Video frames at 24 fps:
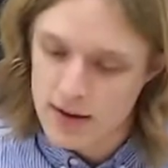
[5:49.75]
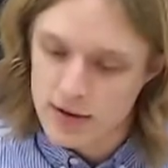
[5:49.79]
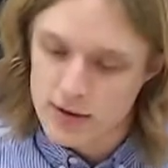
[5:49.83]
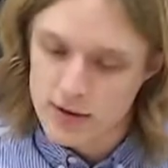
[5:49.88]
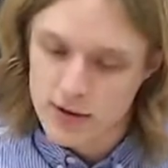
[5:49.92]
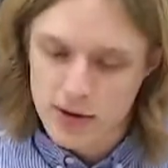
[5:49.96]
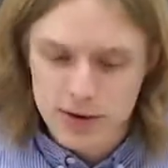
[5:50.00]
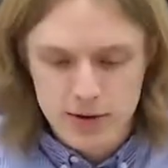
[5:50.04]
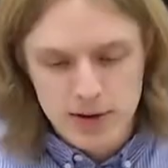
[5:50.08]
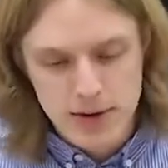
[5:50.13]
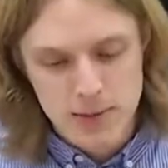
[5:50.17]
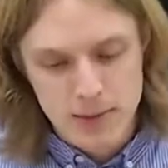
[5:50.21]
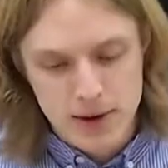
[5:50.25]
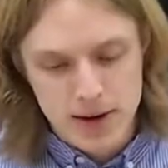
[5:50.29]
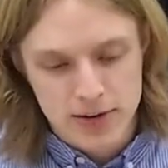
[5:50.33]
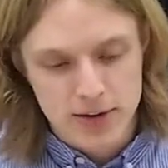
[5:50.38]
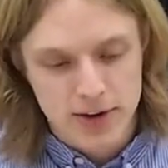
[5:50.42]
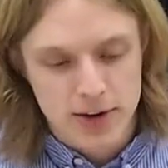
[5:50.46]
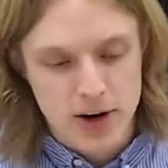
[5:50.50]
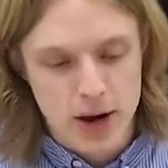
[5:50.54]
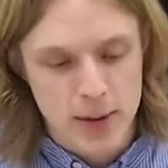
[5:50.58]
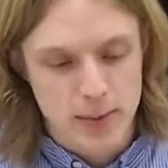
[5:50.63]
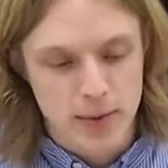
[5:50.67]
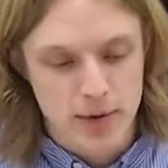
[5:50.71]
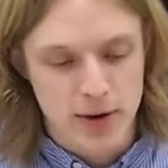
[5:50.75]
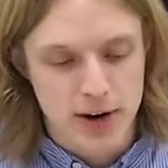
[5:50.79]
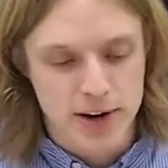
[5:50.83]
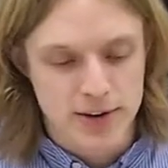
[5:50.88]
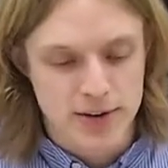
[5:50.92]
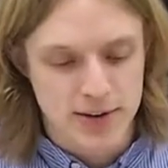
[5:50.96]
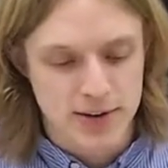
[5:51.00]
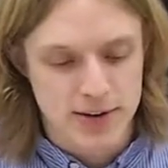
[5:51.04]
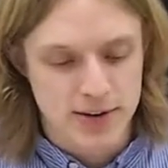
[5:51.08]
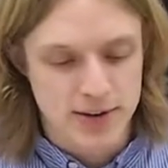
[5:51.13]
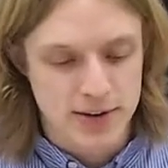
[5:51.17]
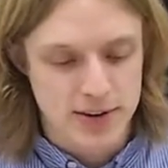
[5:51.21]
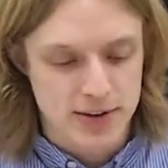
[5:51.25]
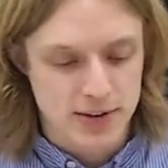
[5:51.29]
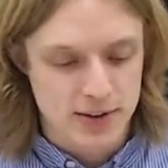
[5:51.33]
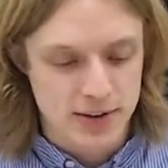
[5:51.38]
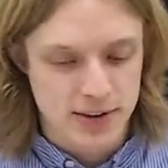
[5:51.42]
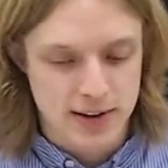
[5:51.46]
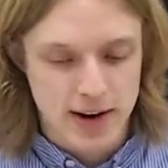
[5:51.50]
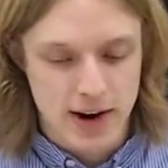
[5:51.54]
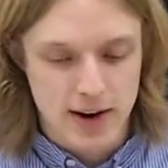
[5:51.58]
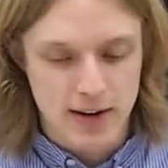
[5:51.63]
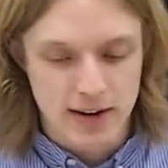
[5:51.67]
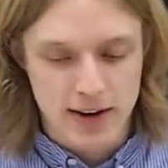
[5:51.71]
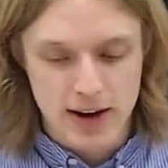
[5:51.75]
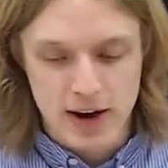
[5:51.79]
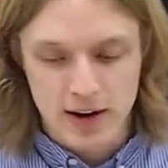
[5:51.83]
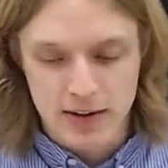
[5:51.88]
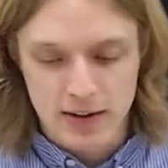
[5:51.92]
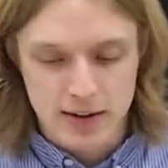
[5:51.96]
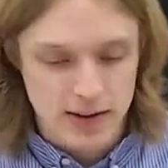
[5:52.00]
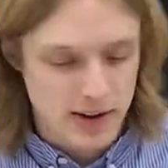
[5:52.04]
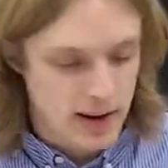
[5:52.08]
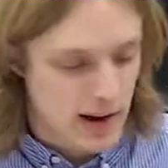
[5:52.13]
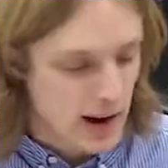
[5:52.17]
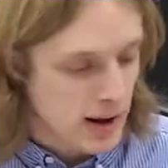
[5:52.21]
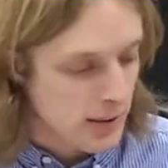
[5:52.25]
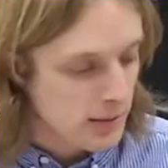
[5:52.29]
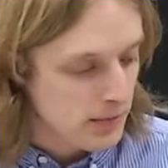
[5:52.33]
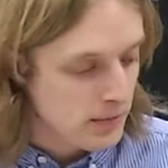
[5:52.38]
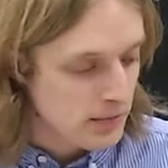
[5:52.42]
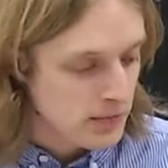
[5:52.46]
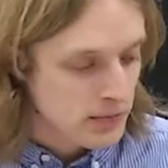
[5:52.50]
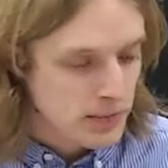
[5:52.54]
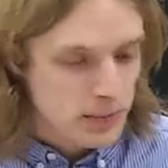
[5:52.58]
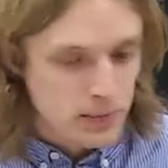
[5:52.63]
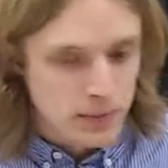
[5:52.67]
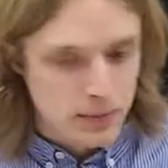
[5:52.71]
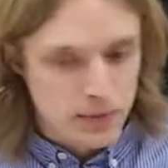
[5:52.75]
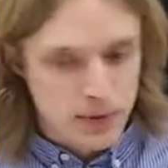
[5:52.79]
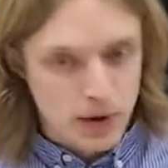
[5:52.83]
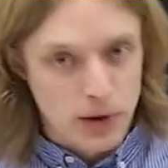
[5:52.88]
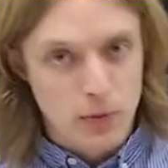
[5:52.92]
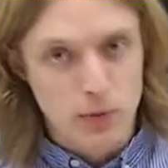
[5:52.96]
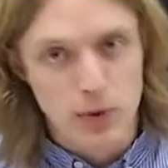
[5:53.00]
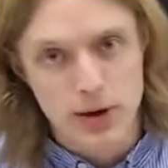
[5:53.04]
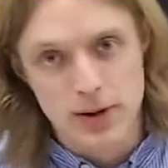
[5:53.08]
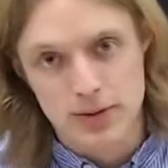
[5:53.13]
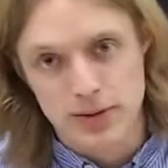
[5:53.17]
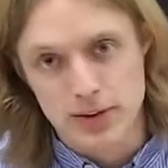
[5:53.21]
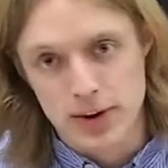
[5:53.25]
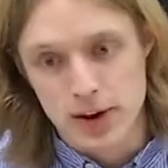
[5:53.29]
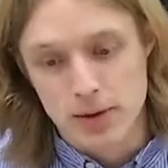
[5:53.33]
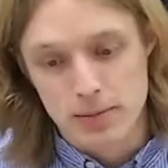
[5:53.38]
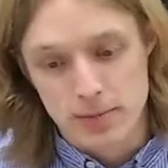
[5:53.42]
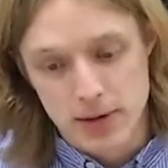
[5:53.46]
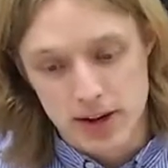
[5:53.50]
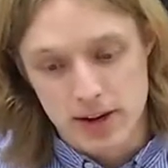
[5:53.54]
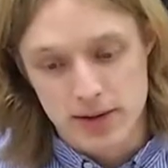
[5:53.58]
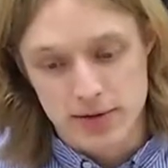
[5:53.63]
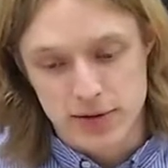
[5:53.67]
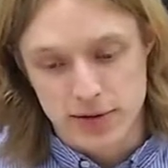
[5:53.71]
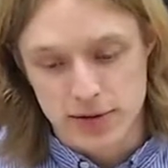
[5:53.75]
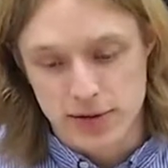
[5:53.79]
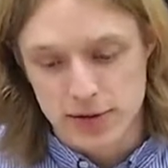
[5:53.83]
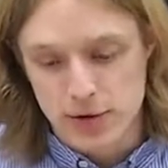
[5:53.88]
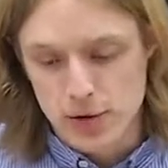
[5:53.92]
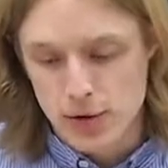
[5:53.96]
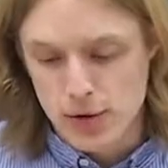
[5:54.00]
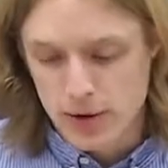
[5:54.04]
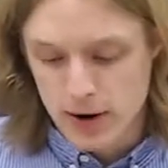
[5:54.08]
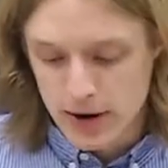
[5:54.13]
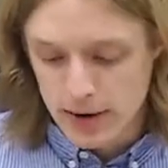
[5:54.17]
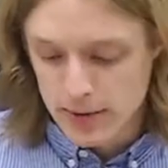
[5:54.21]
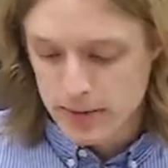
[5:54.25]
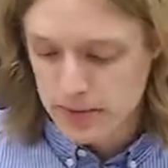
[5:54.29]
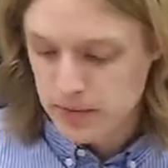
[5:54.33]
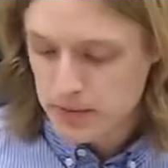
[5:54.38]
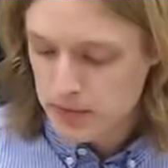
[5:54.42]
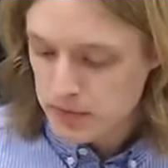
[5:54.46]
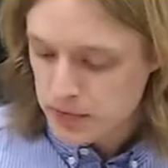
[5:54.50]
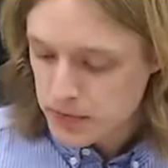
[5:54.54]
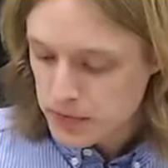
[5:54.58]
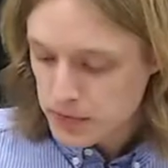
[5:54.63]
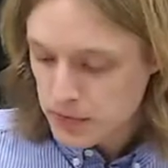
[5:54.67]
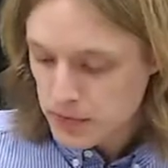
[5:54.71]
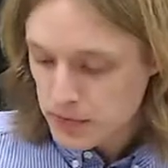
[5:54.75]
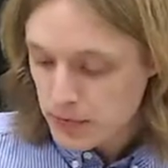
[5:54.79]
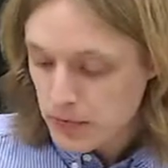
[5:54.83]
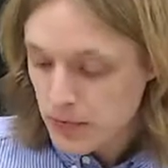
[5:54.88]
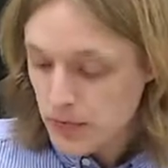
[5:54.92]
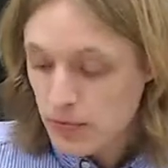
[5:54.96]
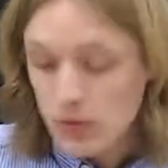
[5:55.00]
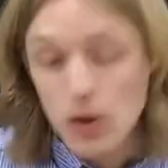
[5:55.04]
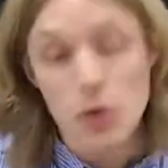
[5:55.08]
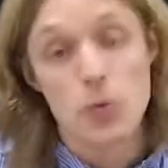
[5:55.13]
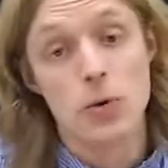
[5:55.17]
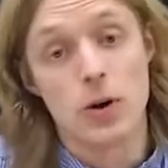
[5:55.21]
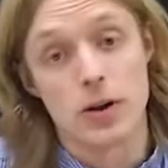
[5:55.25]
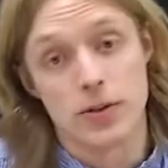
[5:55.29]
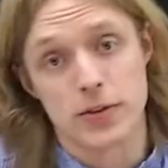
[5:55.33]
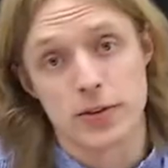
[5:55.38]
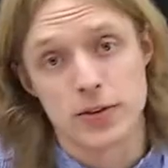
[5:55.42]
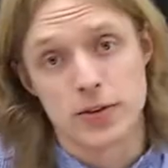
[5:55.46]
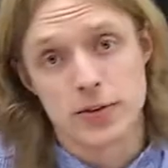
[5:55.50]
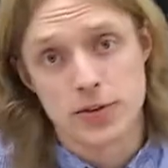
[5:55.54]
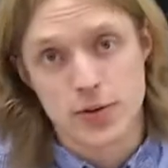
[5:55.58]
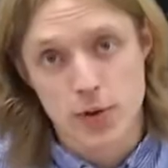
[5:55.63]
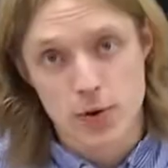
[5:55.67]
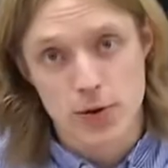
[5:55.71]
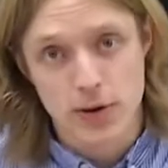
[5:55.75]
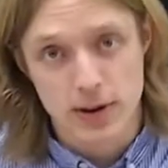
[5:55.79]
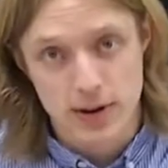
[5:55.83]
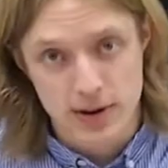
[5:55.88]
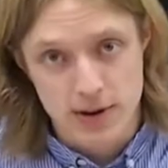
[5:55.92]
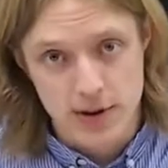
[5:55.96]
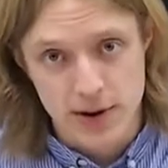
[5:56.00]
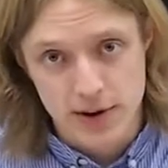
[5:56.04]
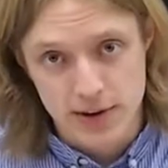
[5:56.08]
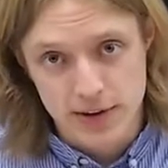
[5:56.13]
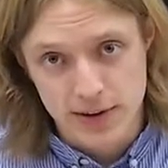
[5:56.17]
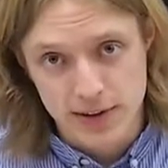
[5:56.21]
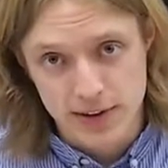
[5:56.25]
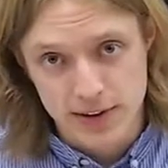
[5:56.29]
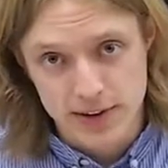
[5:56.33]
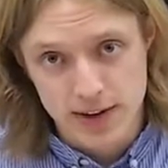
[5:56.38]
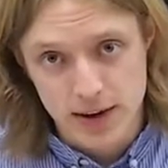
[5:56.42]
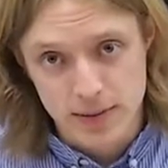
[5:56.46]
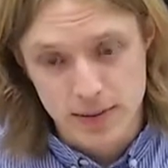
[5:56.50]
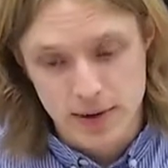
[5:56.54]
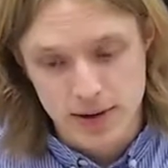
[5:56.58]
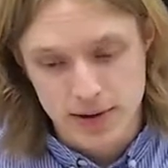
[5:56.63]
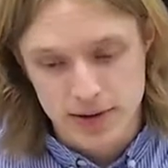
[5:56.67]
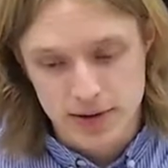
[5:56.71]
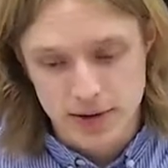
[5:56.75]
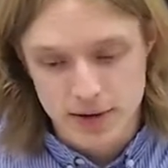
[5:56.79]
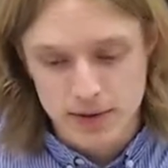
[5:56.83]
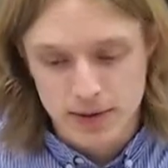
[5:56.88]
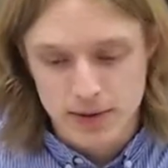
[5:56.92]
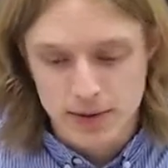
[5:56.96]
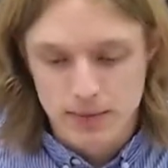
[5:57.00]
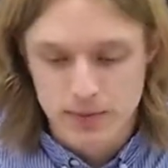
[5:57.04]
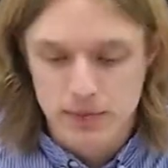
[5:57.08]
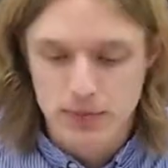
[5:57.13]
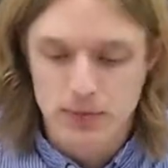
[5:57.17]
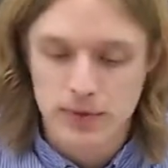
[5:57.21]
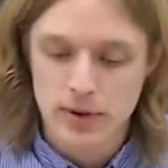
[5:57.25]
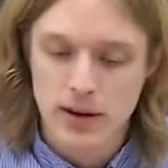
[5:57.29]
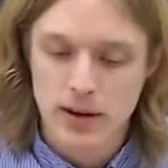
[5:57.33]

So those are the basic operations that you can carry out in the game. What does it all mean for scoring? Well, there are scoring cards that come into it.